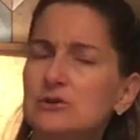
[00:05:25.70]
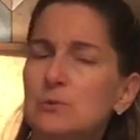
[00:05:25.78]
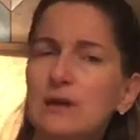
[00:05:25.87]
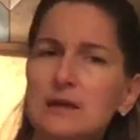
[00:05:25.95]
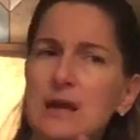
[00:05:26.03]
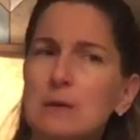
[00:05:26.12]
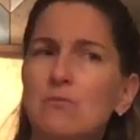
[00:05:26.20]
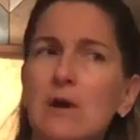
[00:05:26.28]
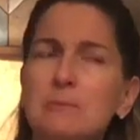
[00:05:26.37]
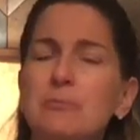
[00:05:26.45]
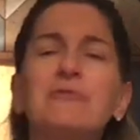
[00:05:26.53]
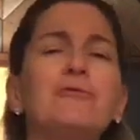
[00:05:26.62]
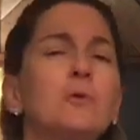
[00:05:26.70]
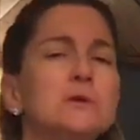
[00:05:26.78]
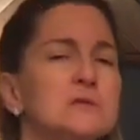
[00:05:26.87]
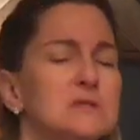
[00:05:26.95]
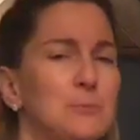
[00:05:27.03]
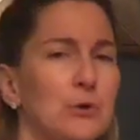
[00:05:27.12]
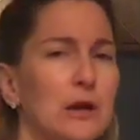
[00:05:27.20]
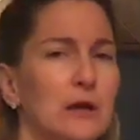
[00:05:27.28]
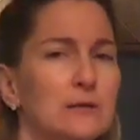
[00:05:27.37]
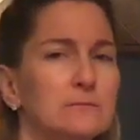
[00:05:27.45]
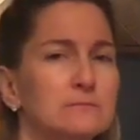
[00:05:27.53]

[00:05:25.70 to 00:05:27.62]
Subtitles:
What came right before spring?